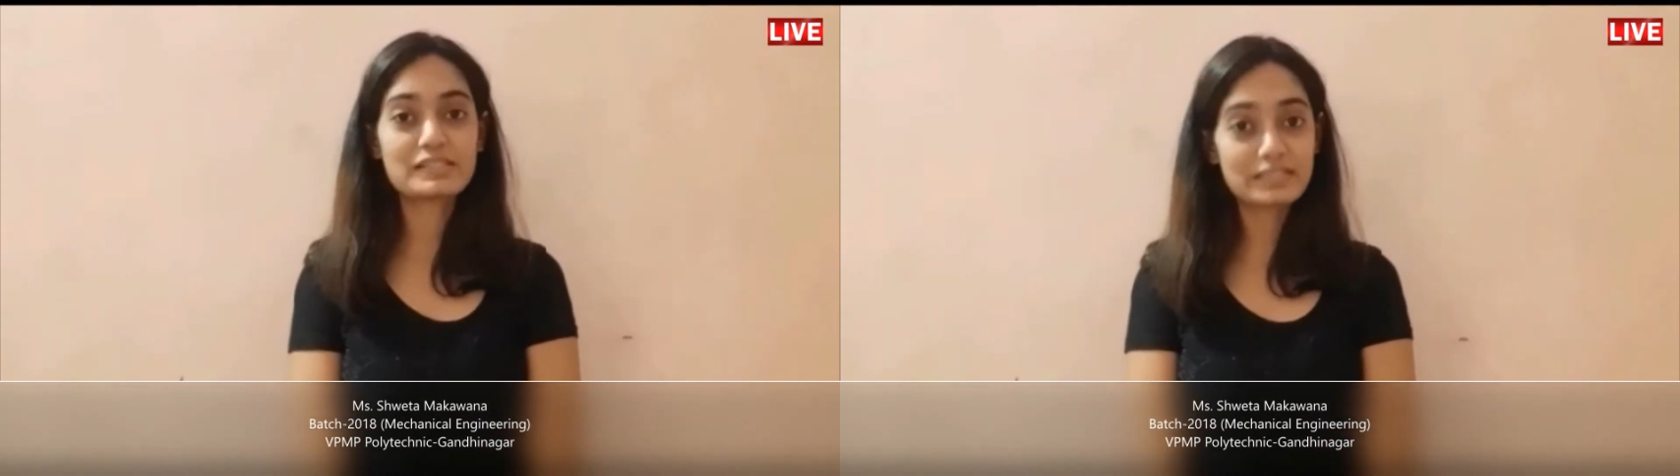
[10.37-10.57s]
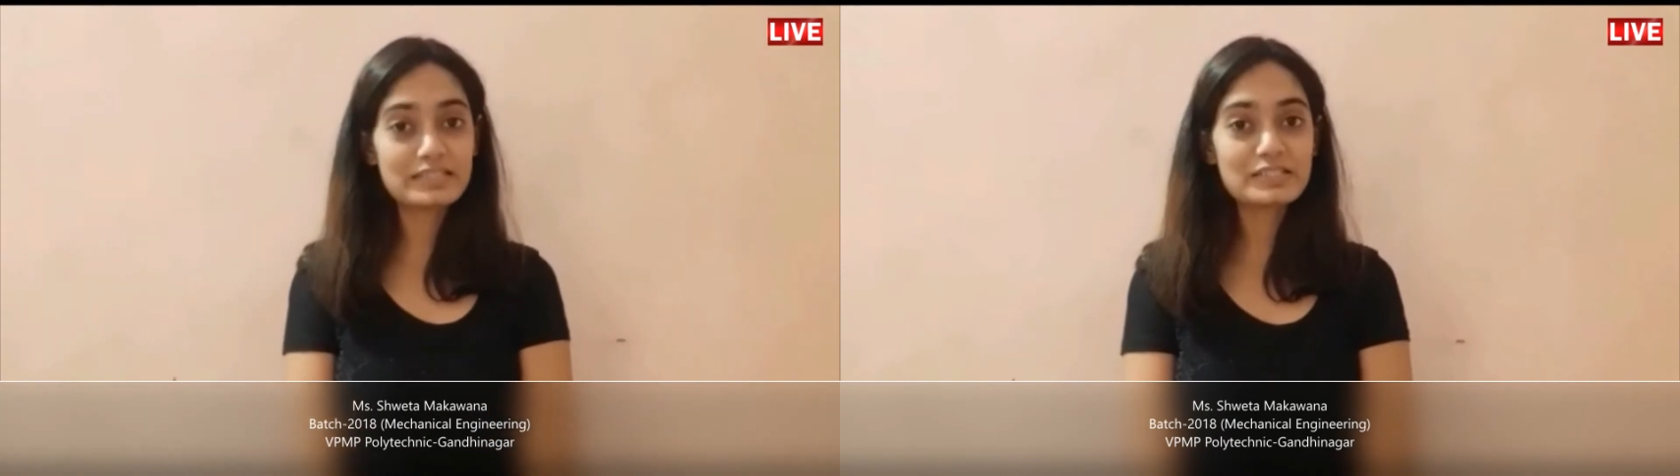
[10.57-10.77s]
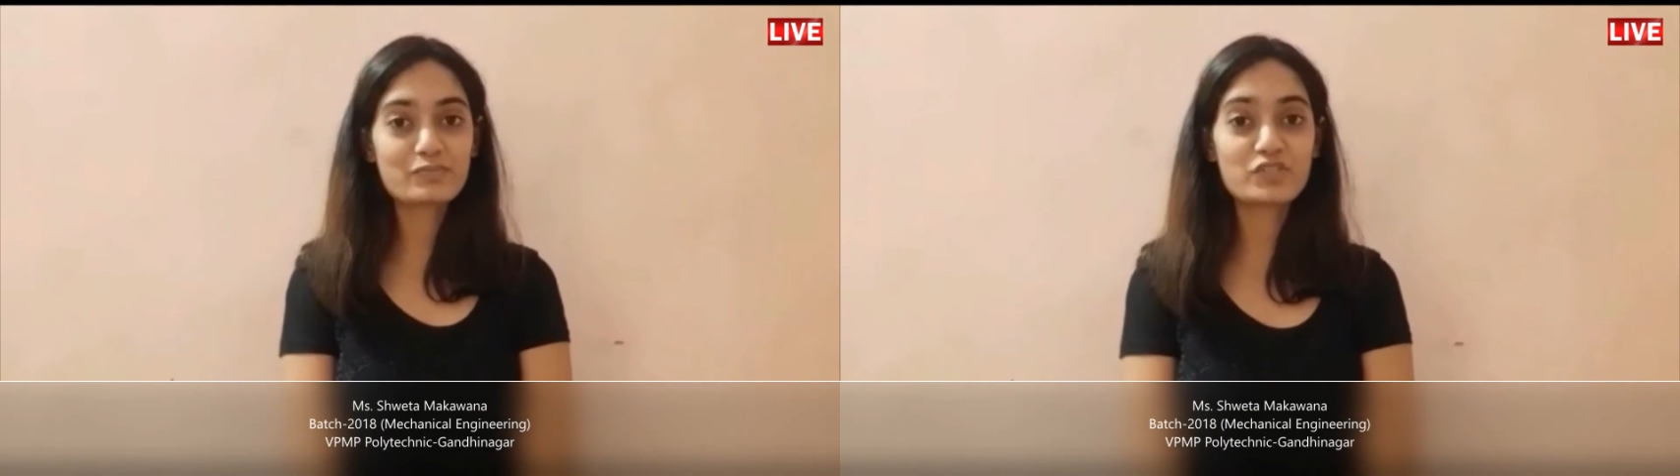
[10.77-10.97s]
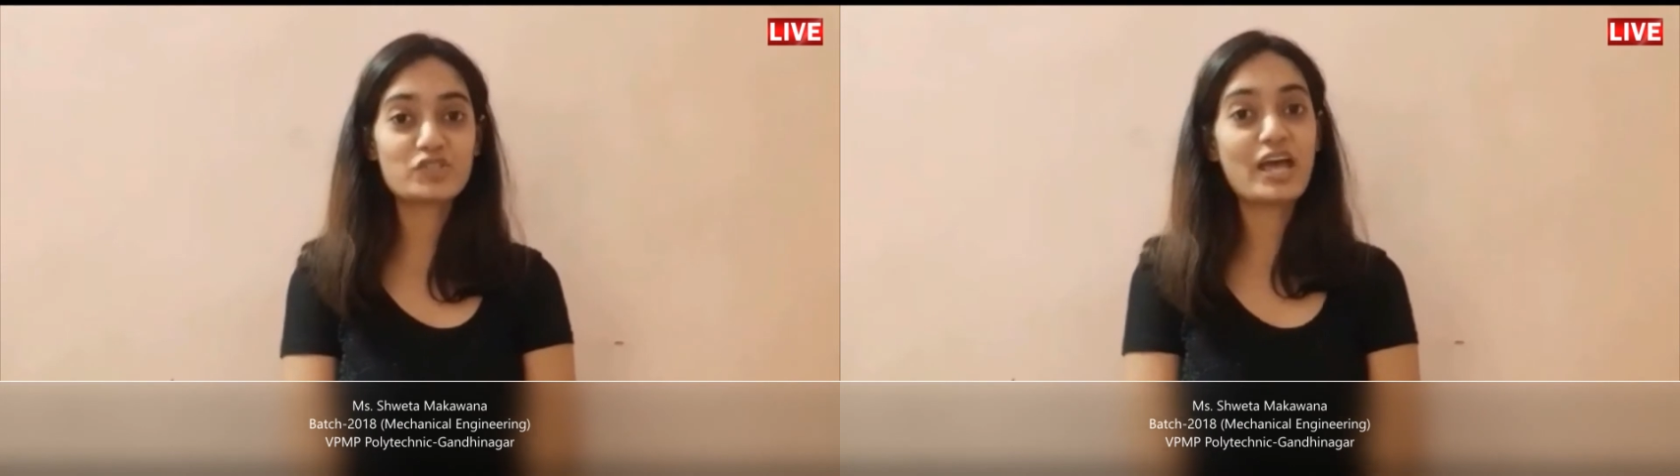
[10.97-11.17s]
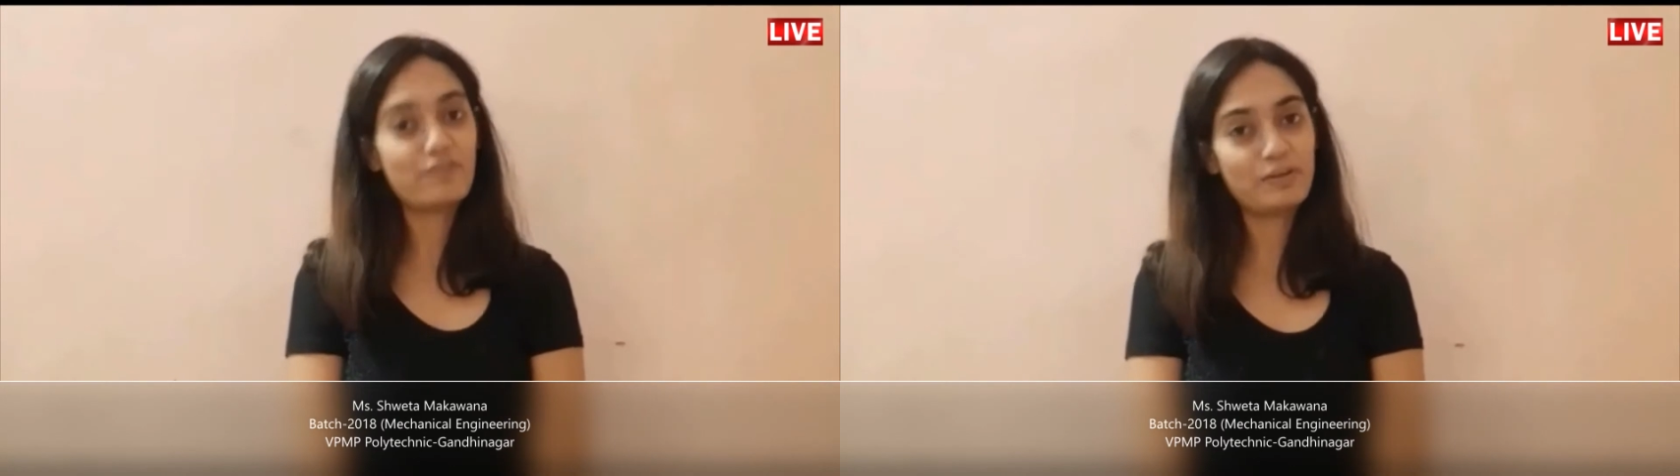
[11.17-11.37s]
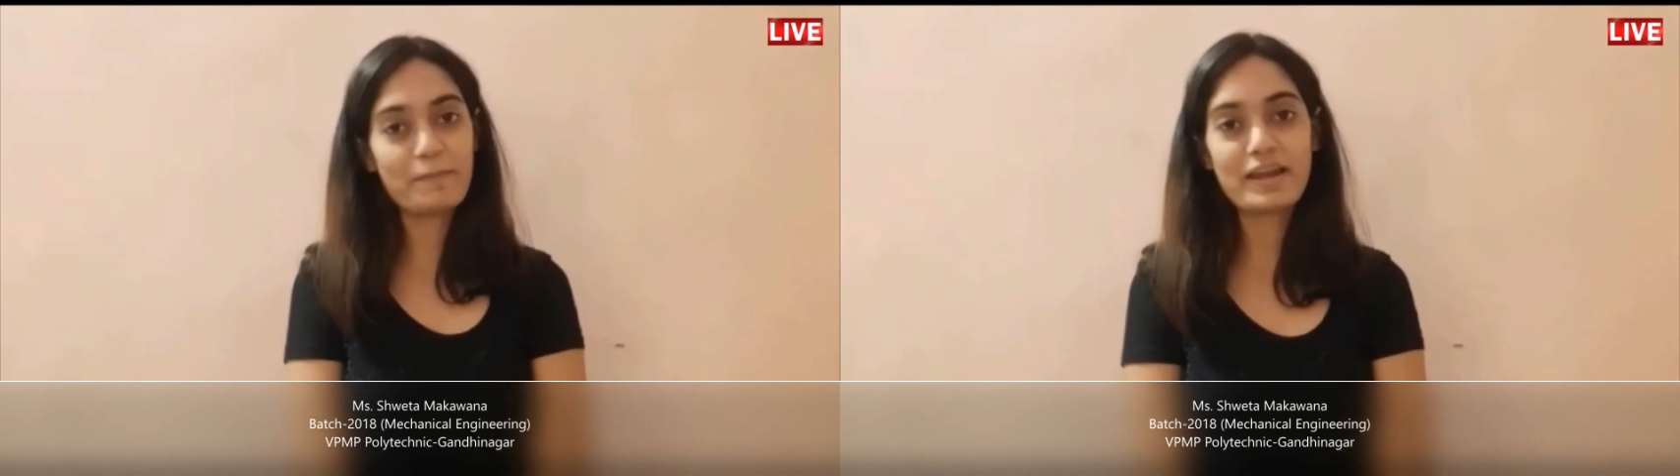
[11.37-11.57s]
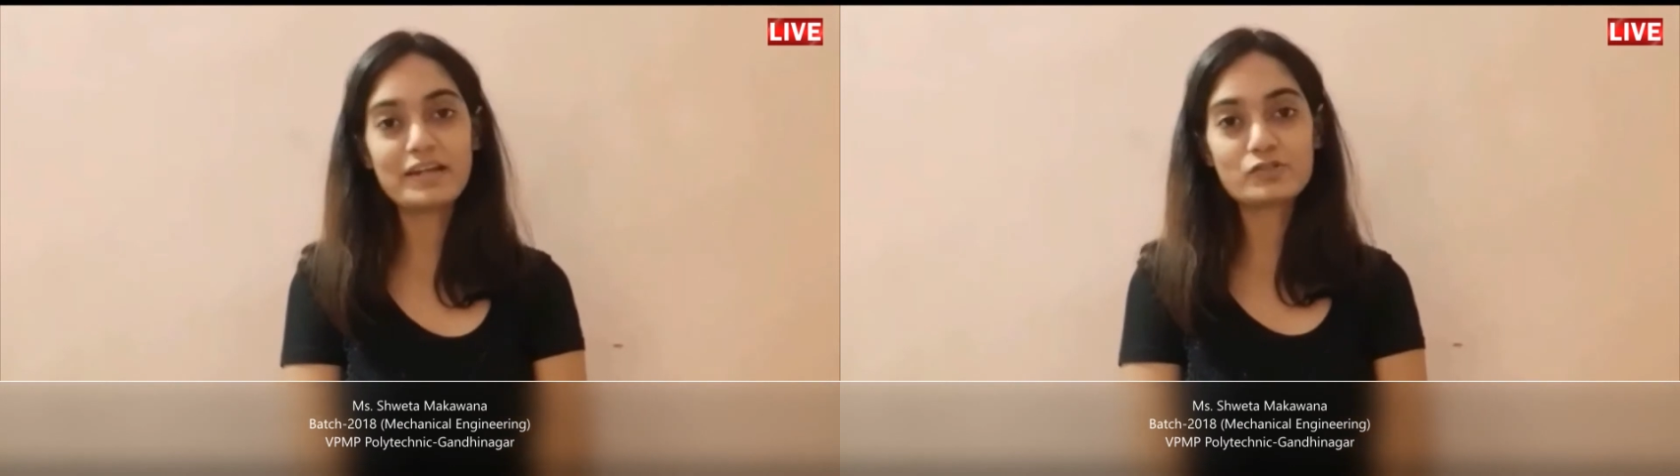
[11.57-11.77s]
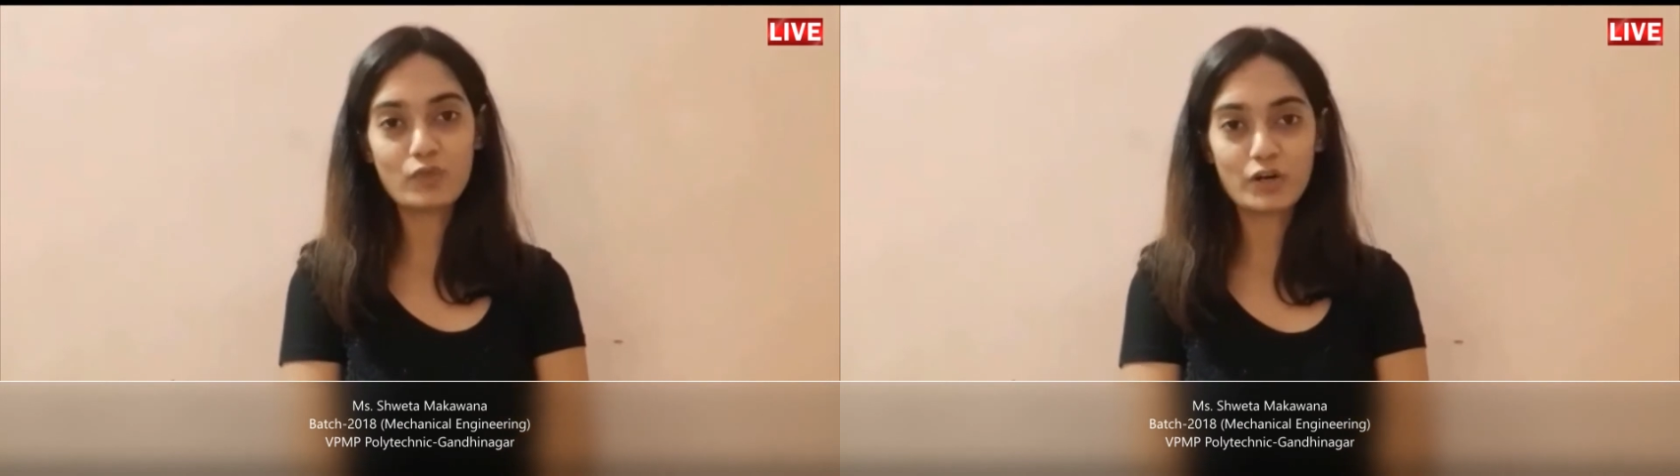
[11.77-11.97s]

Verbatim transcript: skills which every parent